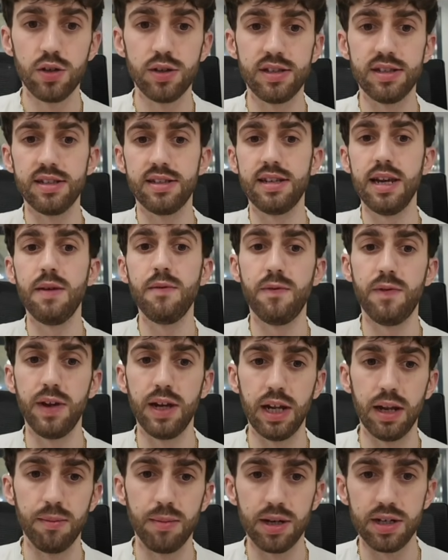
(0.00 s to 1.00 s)
So it's the same
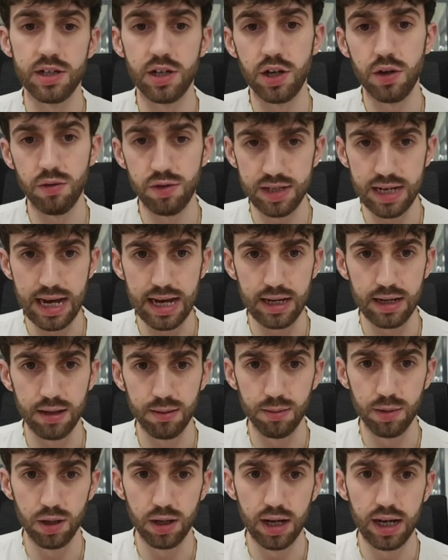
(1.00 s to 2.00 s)
feeling, but it's a new
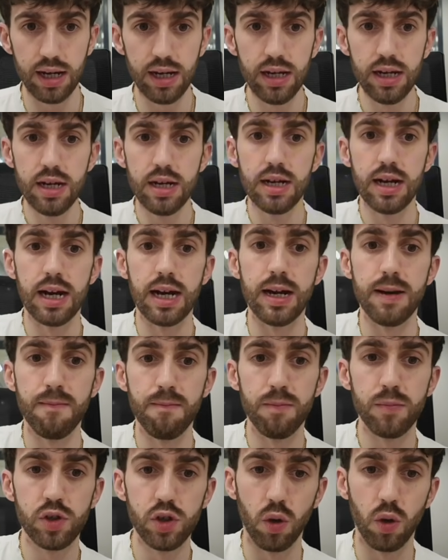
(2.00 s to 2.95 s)
setup, okay?